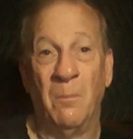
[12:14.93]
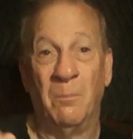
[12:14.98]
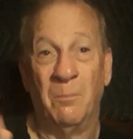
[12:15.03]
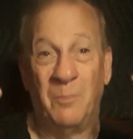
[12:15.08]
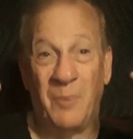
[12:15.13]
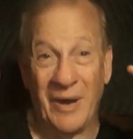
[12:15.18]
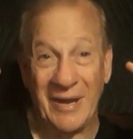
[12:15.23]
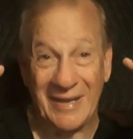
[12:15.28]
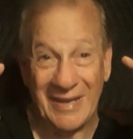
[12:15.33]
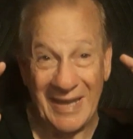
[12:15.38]

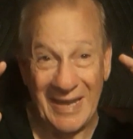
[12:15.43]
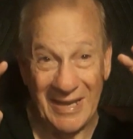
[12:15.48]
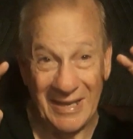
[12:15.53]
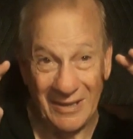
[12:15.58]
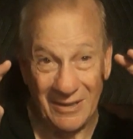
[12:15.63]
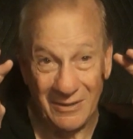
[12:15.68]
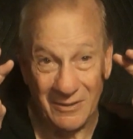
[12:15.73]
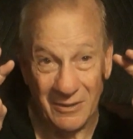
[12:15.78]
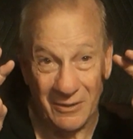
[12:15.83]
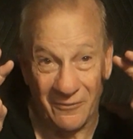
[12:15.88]
But
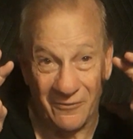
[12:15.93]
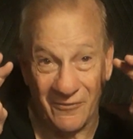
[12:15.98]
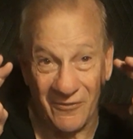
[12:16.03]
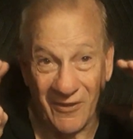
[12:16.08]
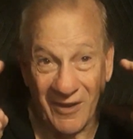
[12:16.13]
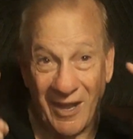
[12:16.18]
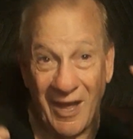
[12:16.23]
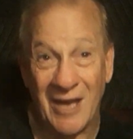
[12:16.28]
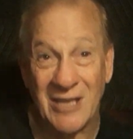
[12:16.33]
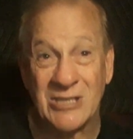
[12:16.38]
in the
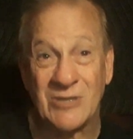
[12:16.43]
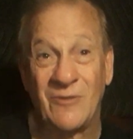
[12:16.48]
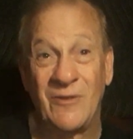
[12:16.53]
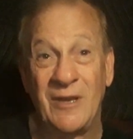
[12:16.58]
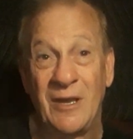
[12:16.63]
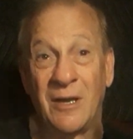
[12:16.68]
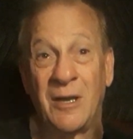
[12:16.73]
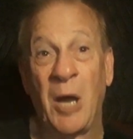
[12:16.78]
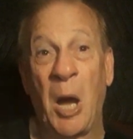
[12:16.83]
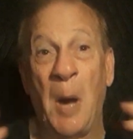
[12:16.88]

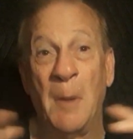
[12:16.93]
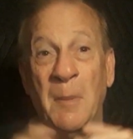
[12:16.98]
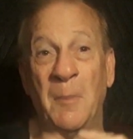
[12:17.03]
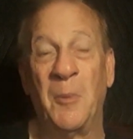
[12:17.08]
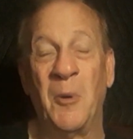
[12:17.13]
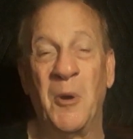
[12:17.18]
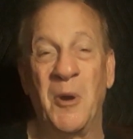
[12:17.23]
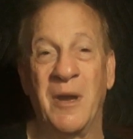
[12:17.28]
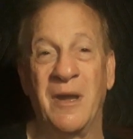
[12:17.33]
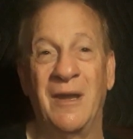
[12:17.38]
philosophy of common
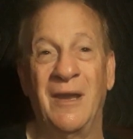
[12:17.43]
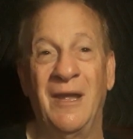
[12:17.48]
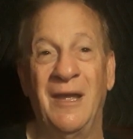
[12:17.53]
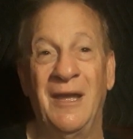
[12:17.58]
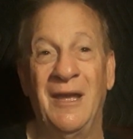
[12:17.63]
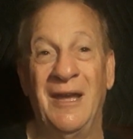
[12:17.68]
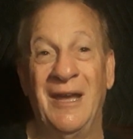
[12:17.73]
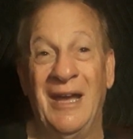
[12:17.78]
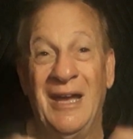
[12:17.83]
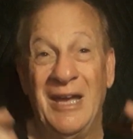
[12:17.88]
point,
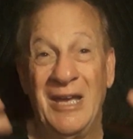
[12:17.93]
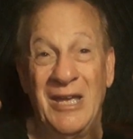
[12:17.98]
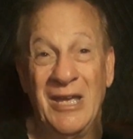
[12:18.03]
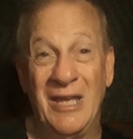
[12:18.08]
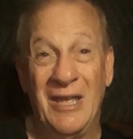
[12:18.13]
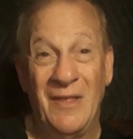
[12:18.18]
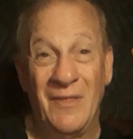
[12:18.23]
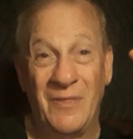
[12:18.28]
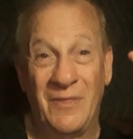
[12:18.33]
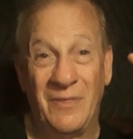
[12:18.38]

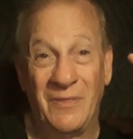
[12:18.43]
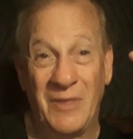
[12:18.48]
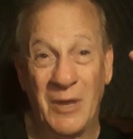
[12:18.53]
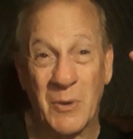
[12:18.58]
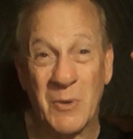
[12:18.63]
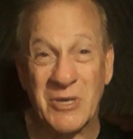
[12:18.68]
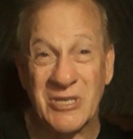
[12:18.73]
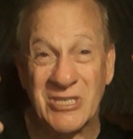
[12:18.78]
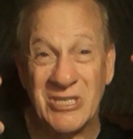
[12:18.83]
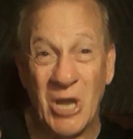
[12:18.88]

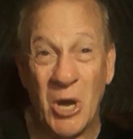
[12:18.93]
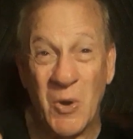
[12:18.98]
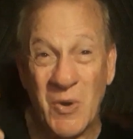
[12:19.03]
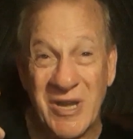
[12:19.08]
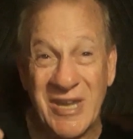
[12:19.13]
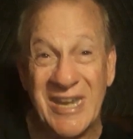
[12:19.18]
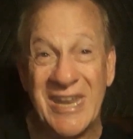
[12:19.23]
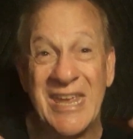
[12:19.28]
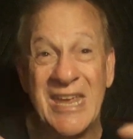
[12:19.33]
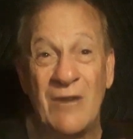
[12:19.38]
there is no
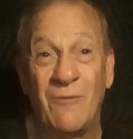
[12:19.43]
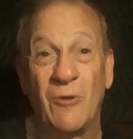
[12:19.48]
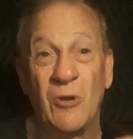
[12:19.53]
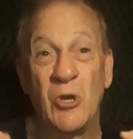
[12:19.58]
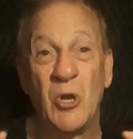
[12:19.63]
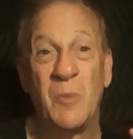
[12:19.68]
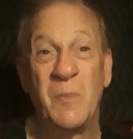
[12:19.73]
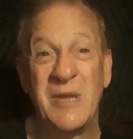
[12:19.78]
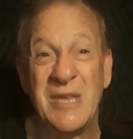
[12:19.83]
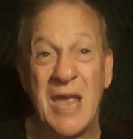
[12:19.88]
need for
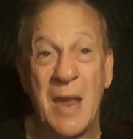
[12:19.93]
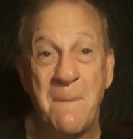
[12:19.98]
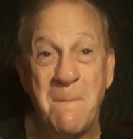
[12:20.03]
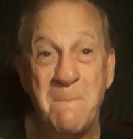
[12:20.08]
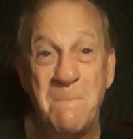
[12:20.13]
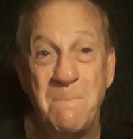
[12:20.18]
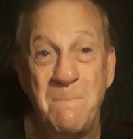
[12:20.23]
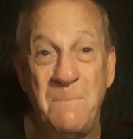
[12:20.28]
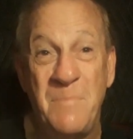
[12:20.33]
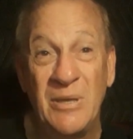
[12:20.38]
you to be
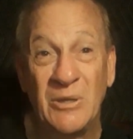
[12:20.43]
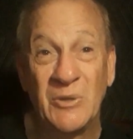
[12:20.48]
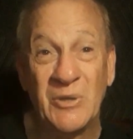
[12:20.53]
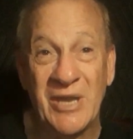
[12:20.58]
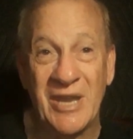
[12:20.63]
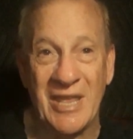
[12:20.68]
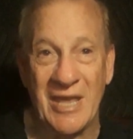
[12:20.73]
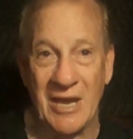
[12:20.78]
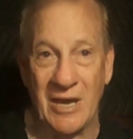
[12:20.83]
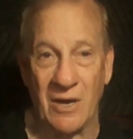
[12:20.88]
a
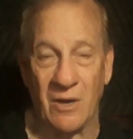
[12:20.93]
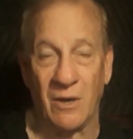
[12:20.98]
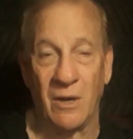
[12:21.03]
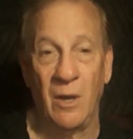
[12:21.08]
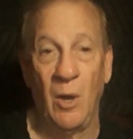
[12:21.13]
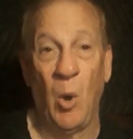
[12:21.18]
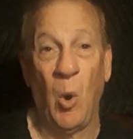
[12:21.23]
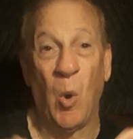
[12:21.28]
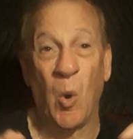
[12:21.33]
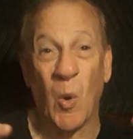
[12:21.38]
billionaire
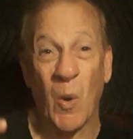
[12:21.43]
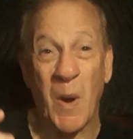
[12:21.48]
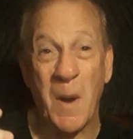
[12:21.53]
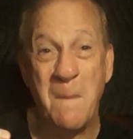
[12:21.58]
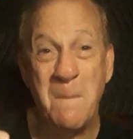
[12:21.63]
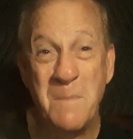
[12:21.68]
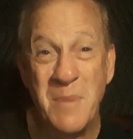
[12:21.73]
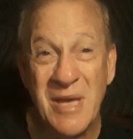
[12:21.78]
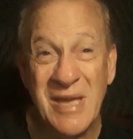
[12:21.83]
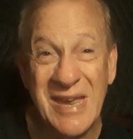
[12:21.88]
or a
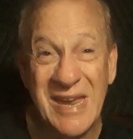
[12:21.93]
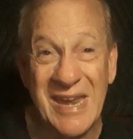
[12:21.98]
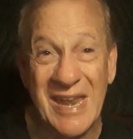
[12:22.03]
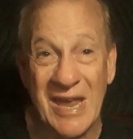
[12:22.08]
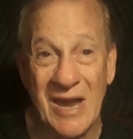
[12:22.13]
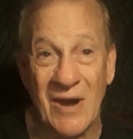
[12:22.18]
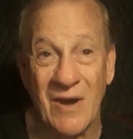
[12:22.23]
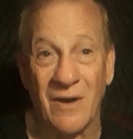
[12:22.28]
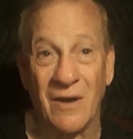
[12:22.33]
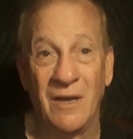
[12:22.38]

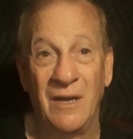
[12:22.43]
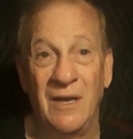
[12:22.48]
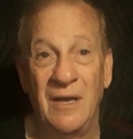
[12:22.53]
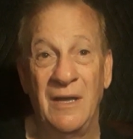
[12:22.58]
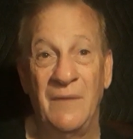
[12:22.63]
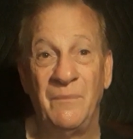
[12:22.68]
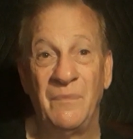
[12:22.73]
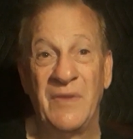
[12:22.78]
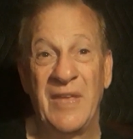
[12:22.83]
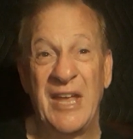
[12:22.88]
millionaire.
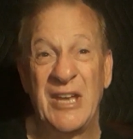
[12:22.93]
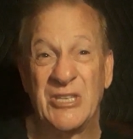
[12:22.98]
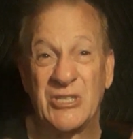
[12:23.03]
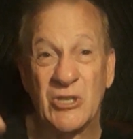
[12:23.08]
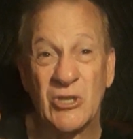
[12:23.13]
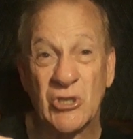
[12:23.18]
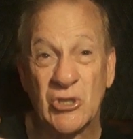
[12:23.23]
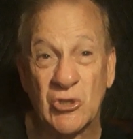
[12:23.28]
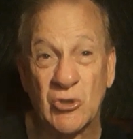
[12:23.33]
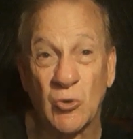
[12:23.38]
It's
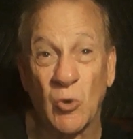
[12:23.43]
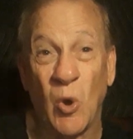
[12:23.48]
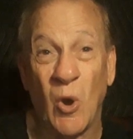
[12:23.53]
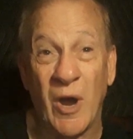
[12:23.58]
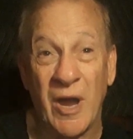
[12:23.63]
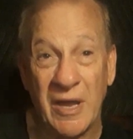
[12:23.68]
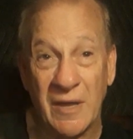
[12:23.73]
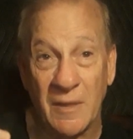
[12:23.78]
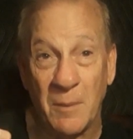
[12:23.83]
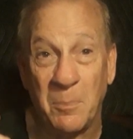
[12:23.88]

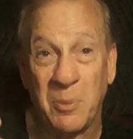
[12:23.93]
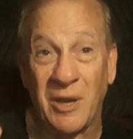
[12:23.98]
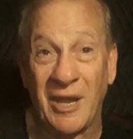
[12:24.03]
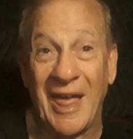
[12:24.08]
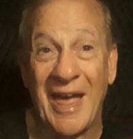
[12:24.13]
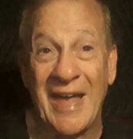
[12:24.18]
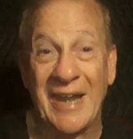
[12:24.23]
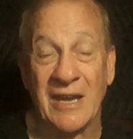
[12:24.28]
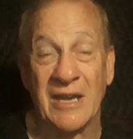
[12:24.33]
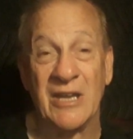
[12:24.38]
destroying the
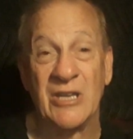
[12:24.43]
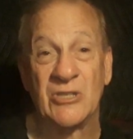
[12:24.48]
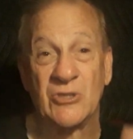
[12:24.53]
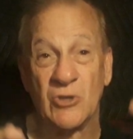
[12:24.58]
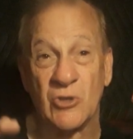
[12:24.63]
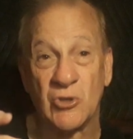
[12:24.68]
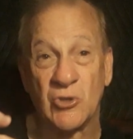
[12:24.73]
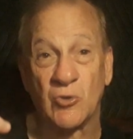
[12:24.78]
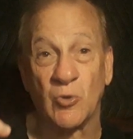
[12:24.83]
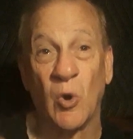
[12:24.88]
planet. It's
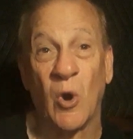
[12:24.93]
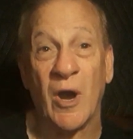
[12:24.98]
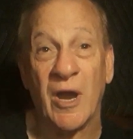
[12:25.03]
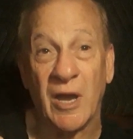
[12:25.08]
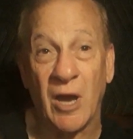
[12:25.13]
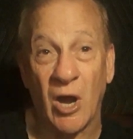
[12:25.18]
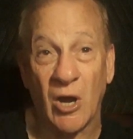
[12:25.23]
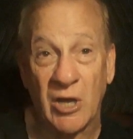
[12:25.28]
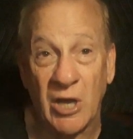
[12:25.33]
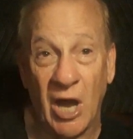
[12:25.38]

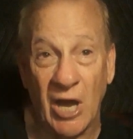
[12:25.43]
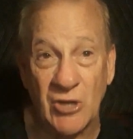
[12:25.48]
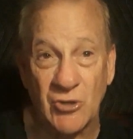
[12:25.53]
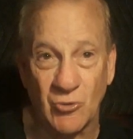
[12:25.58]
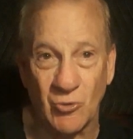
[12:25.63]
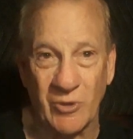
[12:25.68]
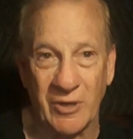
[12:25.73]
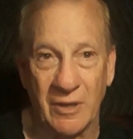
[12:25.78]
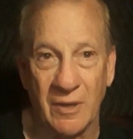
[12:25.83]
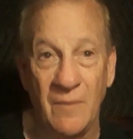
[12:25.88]
destroying our
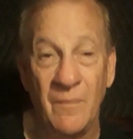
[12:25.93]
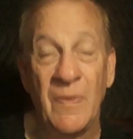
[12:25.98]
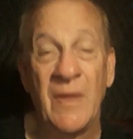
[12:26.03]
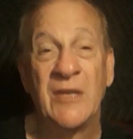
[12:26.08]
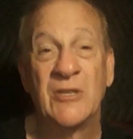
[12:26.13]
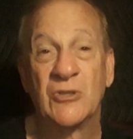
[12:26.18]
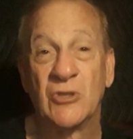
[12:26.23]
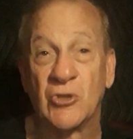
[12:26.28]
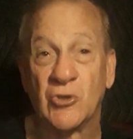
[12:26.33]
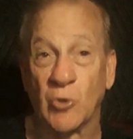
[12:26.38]
country.
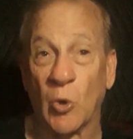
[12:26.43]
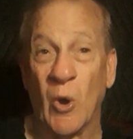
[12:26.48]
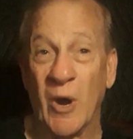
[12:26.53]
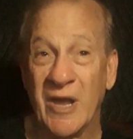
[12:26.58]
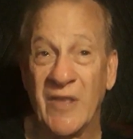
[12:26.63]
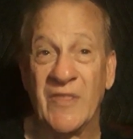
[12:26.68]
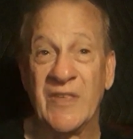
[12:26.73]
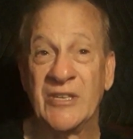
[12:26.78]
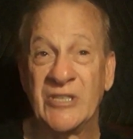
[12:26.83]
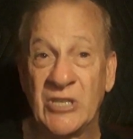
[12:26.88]
It's
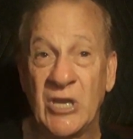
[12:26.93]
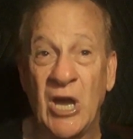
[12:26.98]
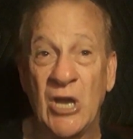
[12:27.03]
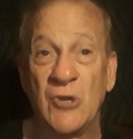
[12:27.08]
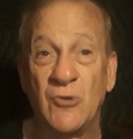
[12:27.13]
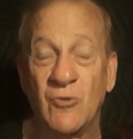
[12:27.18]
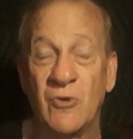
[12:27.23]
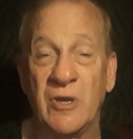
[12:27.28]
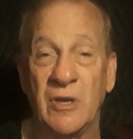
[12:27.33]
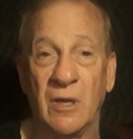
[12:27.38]
destroying this
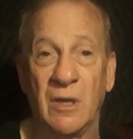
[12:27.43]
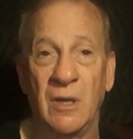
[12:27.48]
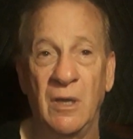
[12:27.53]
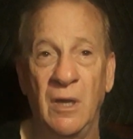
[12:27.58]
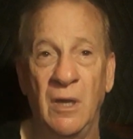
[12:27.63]
country.